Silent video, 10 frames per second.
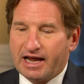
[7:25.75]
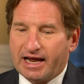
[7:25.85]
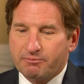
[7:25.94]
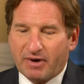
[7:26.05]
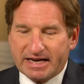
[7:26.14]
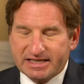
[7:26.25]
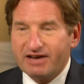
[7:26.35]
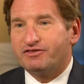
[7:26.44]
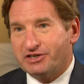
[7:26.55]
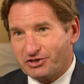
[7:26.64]
And by
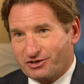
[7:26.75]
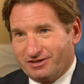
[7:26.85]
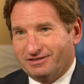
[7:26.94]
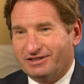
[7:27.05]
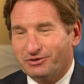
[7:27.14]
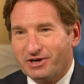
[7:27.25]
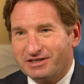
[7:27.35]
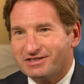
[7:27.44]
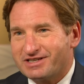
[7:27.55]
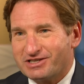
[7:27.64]
definition, in the
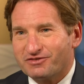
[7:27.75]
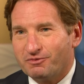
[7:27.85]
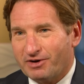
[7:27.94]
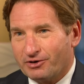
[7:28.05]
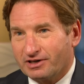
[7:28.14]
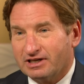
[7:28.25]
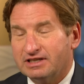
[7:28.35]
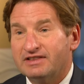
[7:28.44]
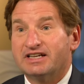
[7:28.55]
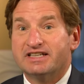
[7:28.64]
United States of
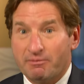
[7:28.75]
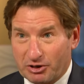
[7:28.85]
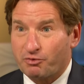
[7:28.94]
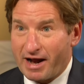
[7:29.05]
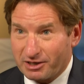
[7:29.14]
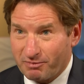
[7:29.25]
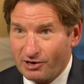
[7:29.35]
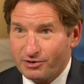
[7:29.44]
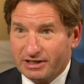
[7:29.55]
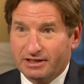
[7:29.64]
America, the Democratic
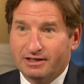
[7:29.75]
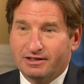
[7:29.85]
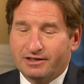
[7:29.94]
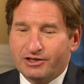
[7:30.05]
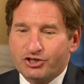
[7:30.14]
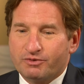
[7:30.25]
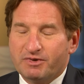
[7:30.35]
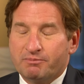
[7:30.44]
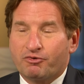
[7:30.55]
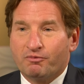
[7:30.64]
Party should
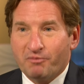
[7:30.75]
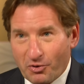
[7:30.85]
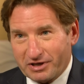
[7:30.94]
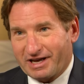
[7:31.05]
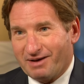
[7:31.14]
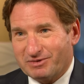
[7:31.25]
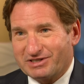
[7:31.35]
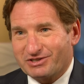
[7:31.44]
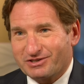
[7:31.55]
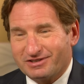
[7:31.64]
be promoting
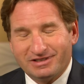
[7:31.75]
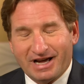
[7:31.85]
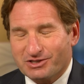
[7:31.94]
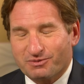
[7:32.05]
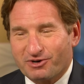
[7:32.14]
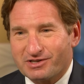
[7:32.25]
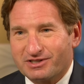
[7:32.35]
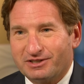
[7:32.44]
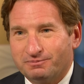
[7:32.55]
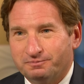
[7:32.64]
competition, not suppressing it.